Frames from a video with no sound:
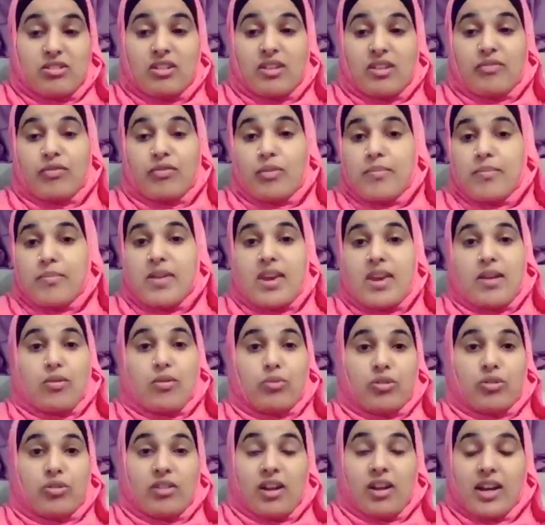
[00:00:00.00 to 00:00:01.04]
for me, it
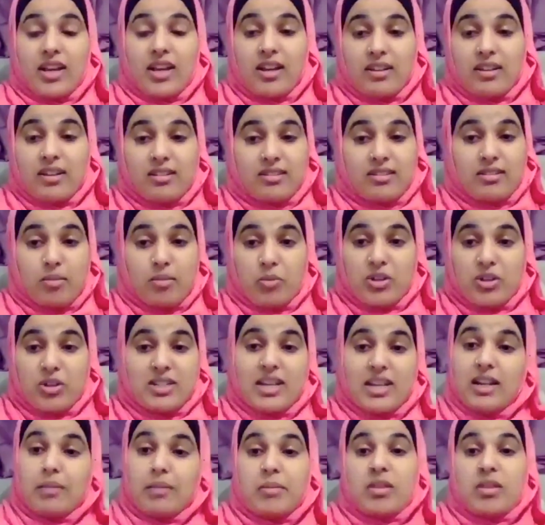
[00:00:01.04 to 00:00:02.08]
was like someone
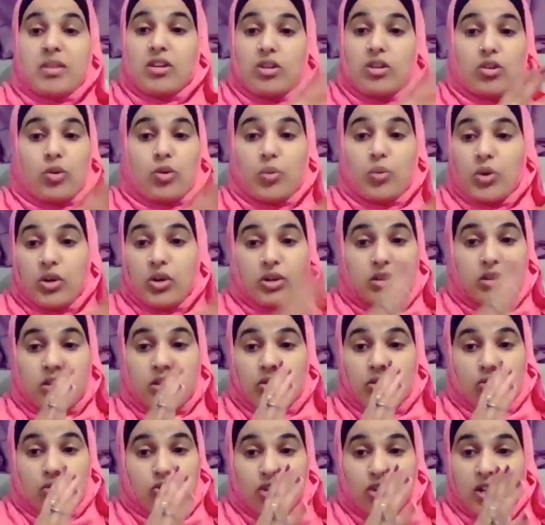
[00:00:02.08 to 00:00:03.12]
telling me that, you know what,
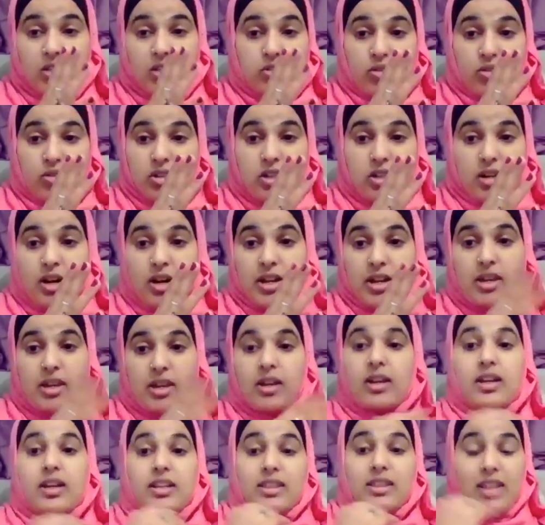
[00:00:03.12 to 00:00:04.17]
your child's going to die.
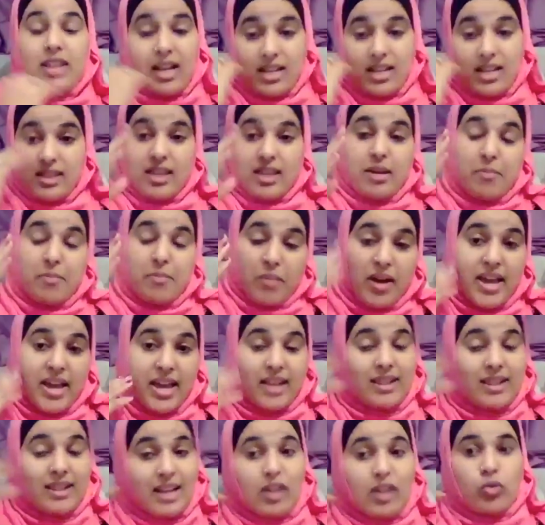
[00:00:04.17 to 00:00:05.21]
That in my
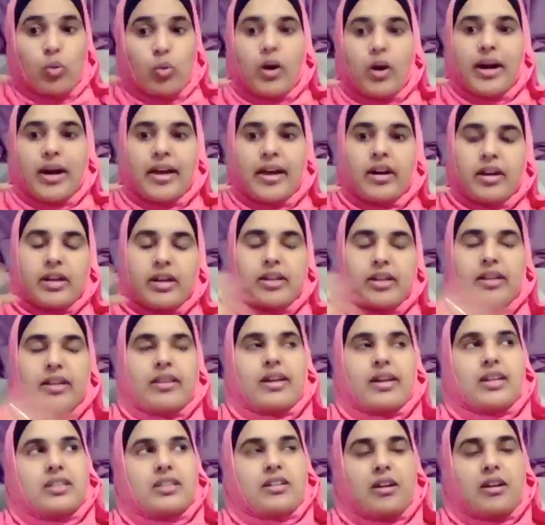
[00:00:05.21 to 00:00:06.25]
head, that's what I heard at
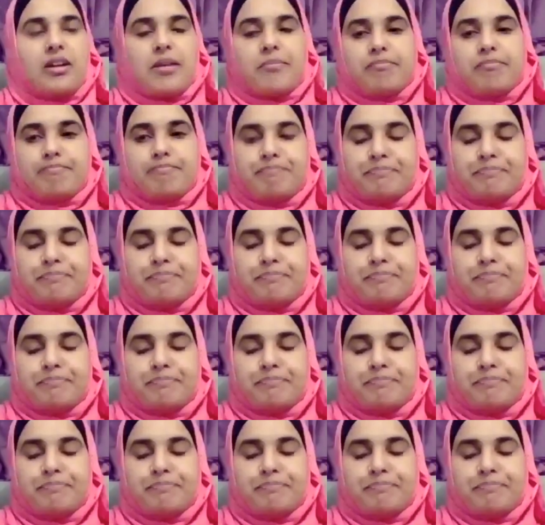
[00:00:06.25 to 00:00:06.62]
that time.